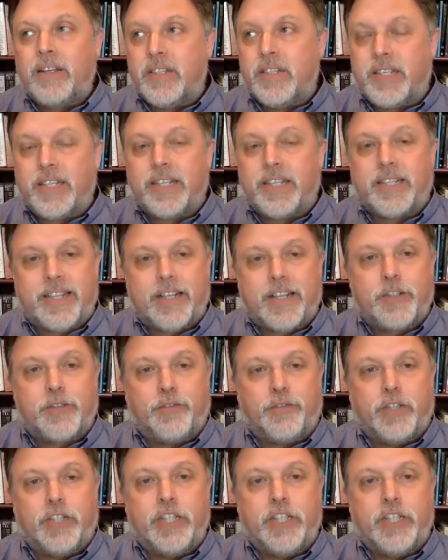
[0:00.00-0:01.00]

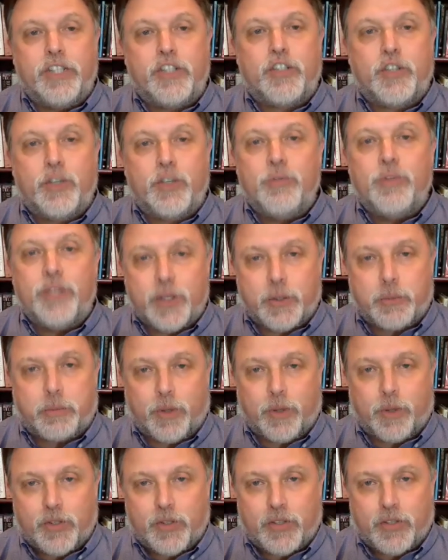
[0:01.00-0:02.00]
successfully sue this
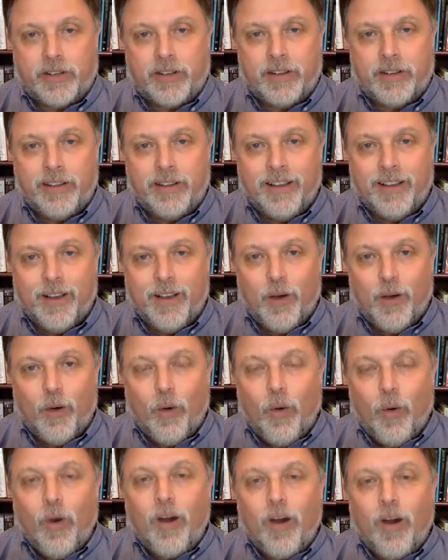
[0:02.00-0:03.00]
person,
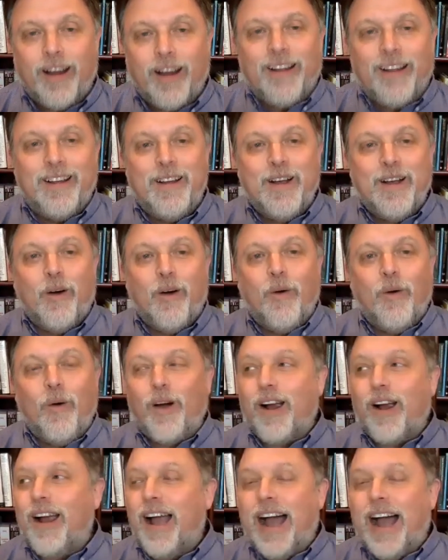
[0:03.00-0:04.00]
or
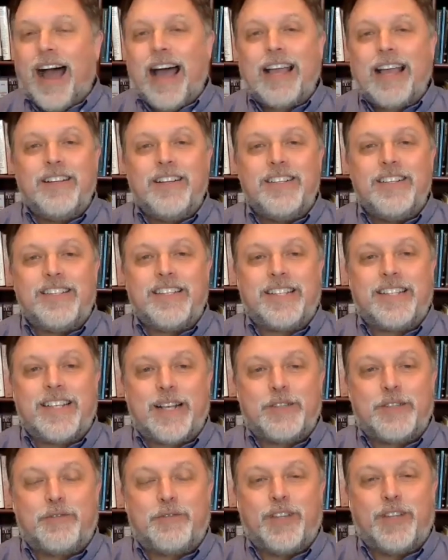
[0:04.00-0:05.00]
I could
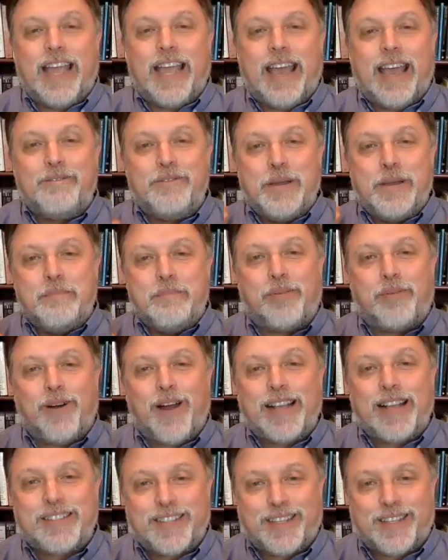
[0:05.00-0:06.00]
successfully have them
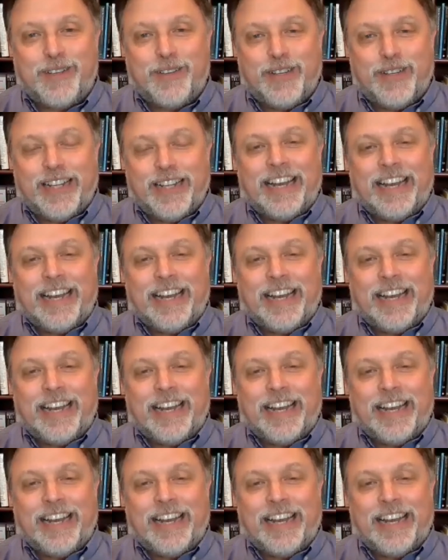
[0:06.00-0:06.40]
prosecuted?